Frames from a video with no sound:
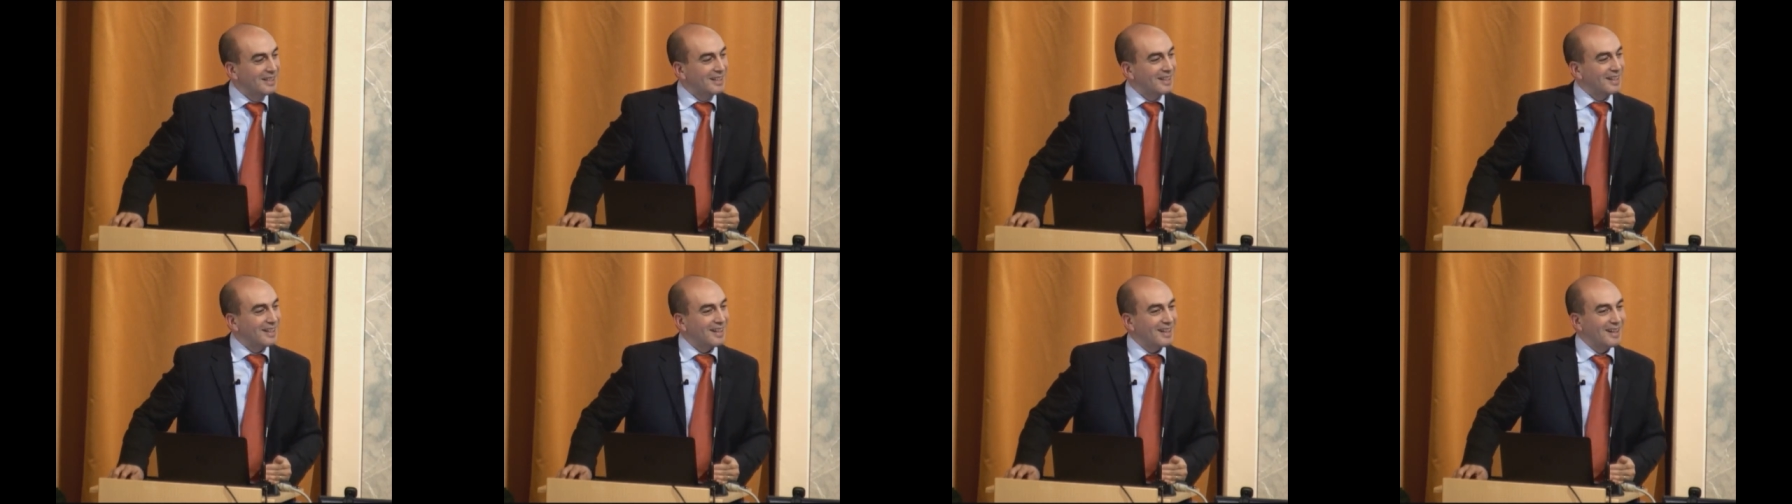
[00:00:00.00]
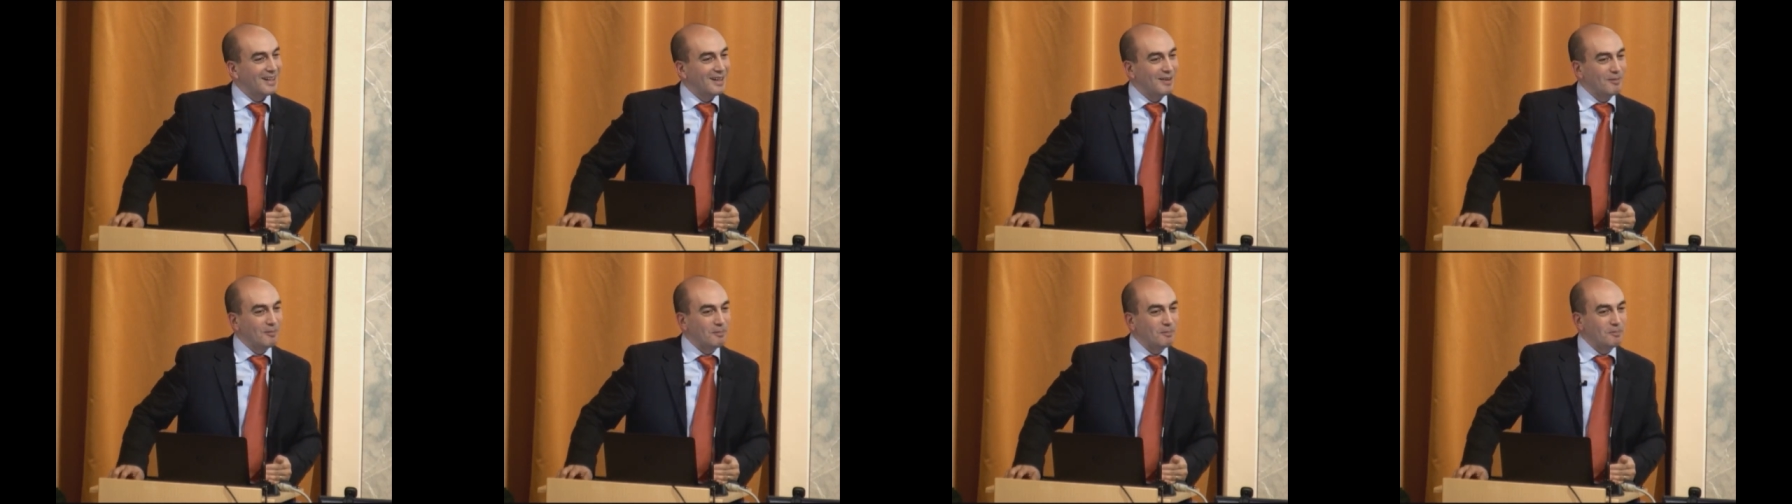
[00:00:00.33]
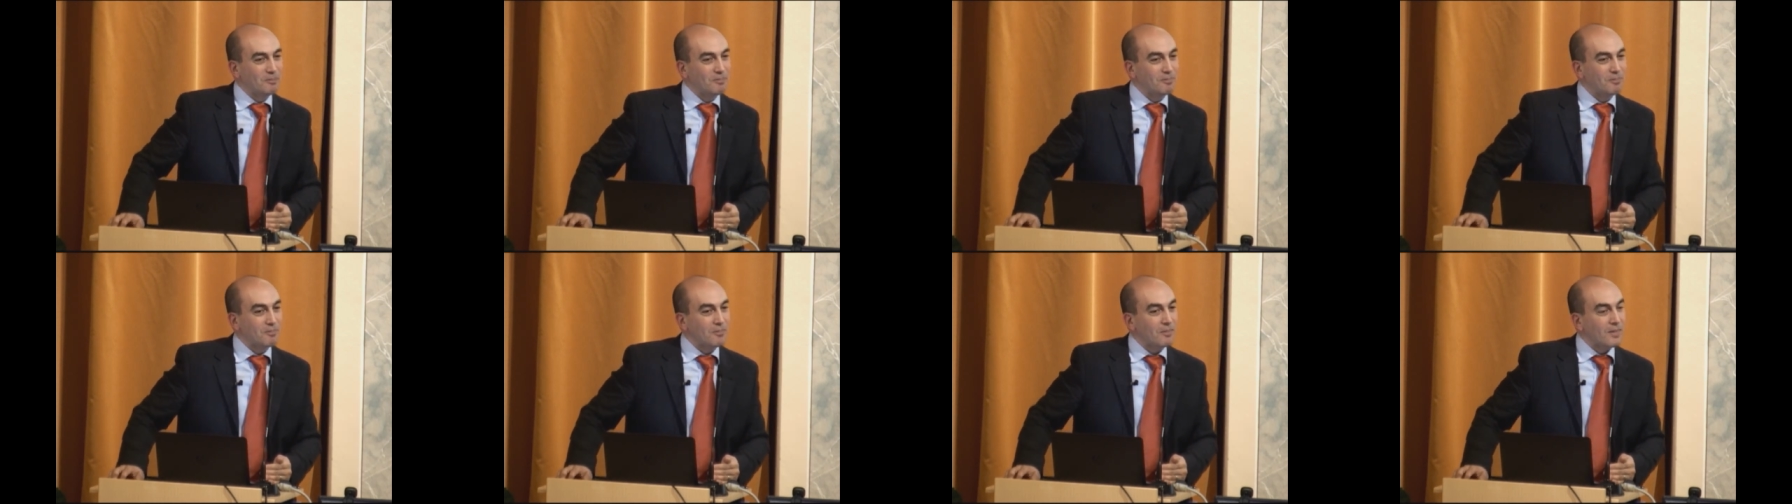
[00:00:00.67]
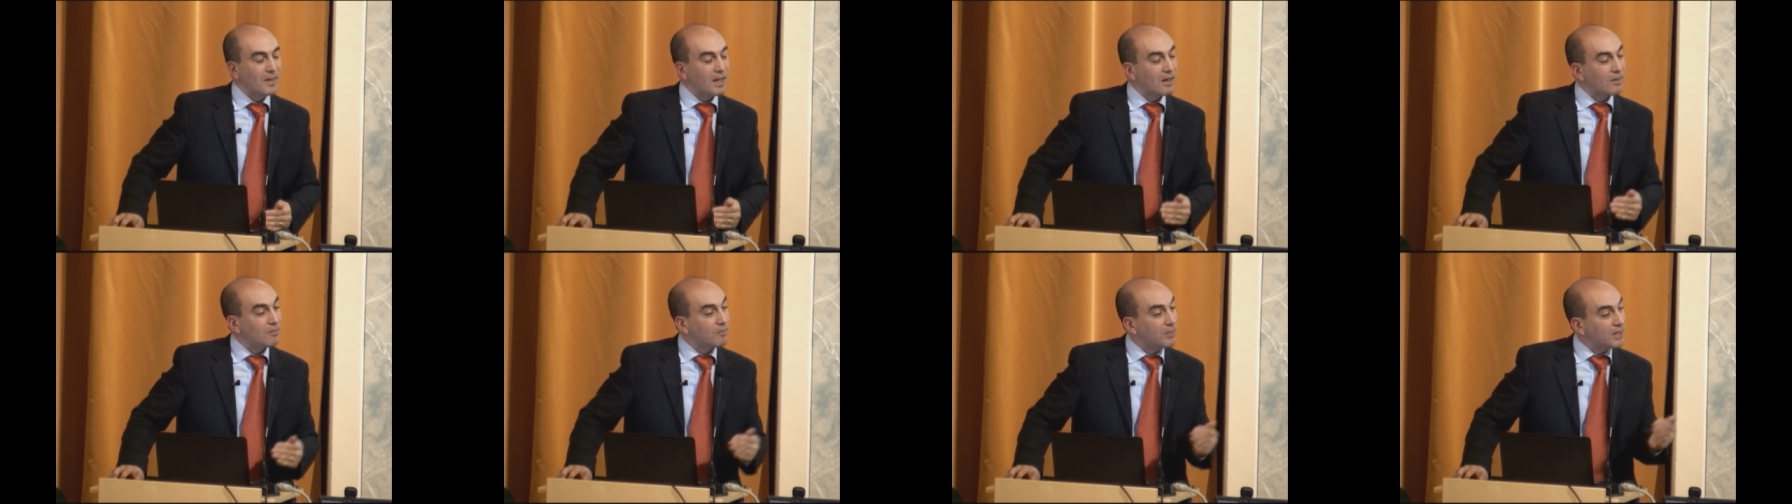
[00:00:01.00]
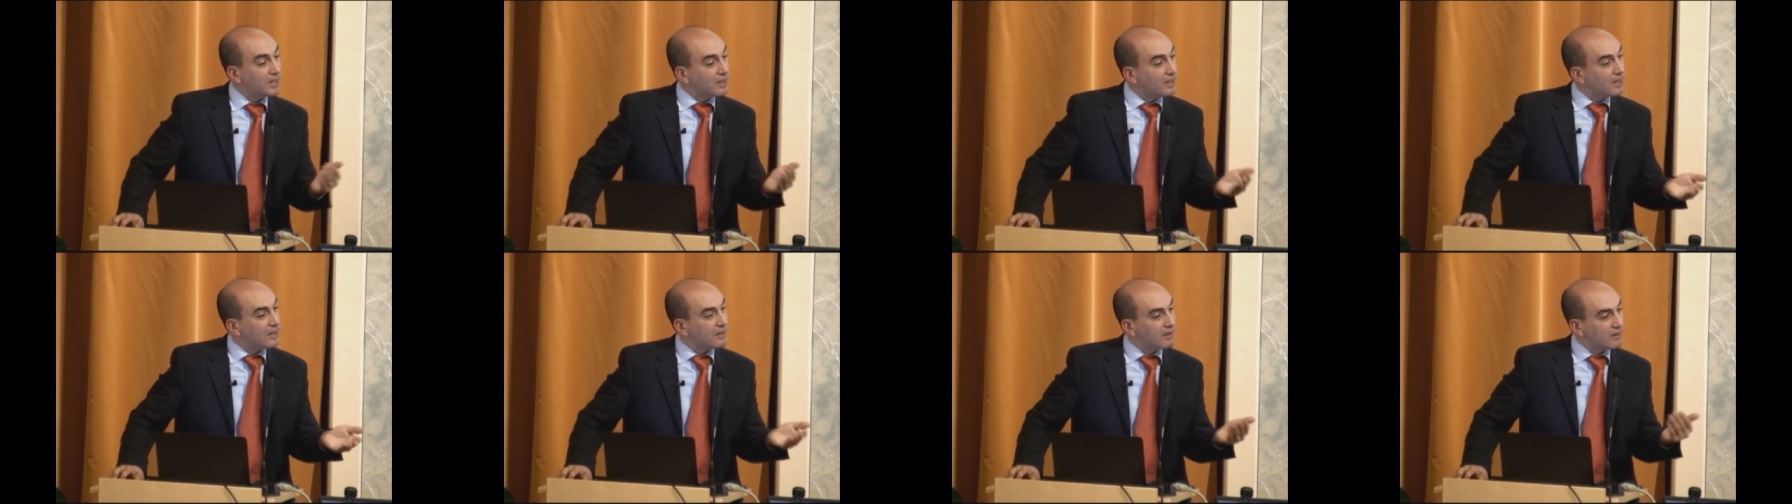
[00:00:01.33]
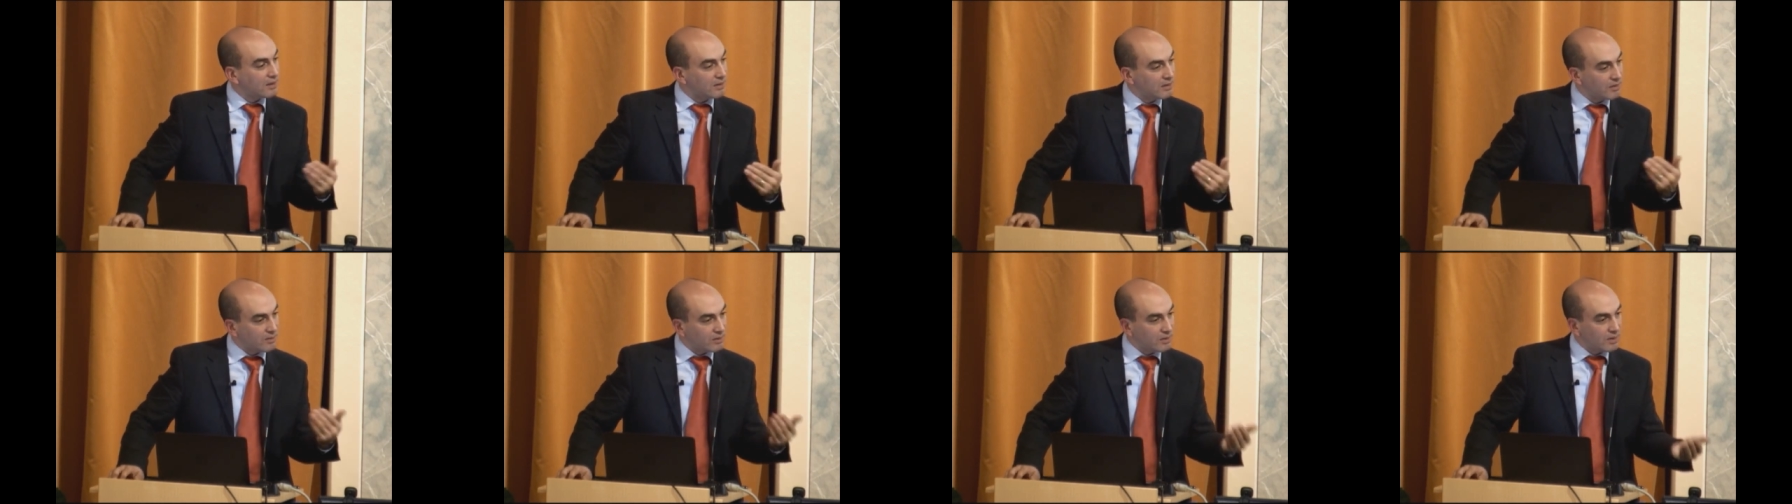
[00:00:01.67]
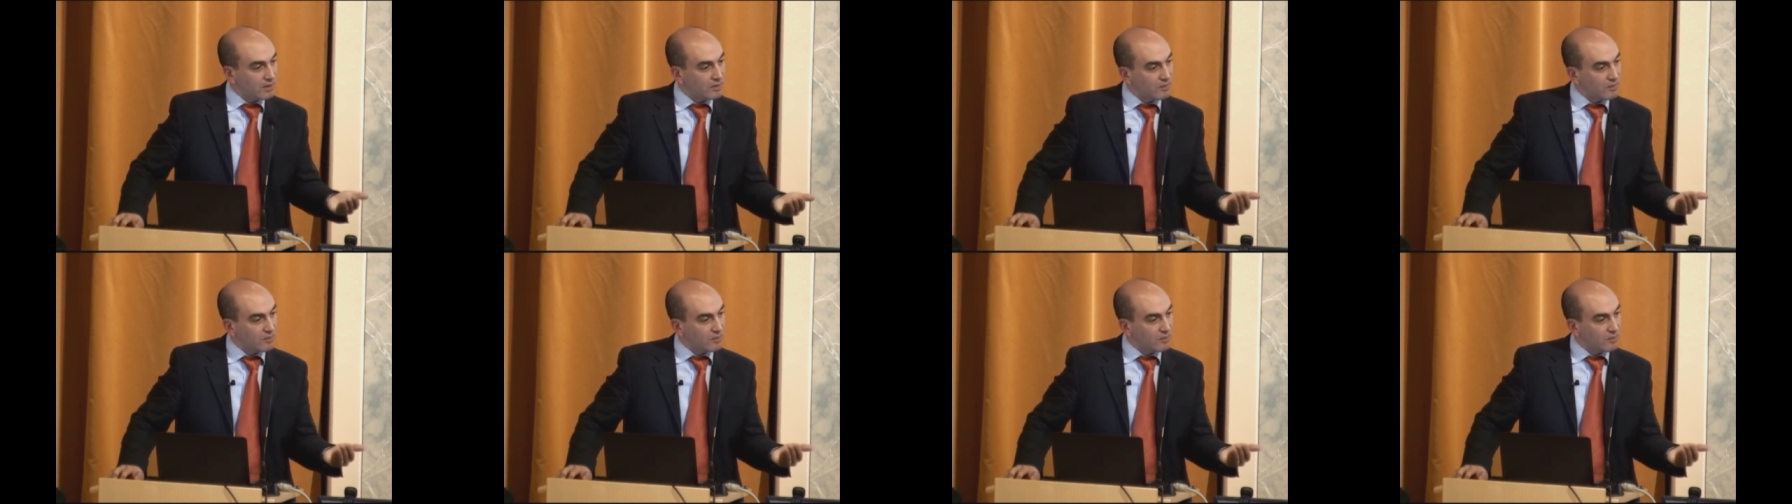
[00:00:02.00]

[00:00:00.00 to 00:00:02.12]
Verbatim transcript: Um, but there, we